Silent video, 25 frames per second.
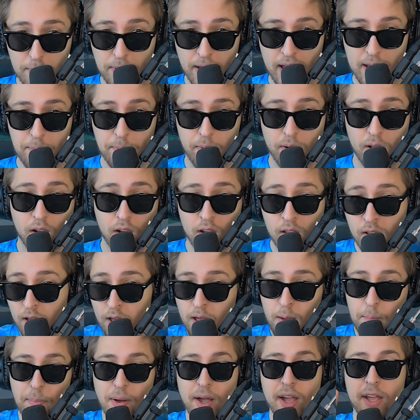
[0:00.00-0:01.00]
PayPal
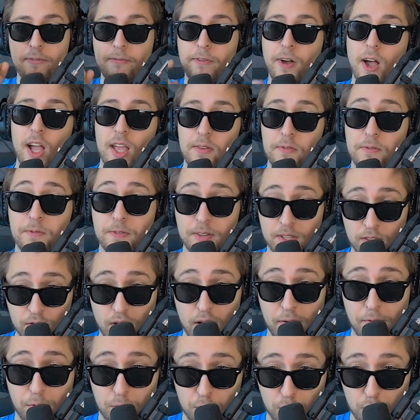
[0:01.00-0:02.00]
by 5 in the
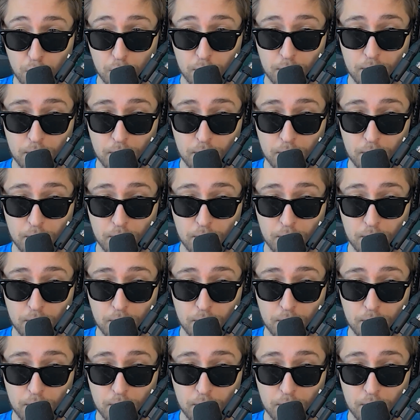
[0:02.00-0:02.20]
afternoon.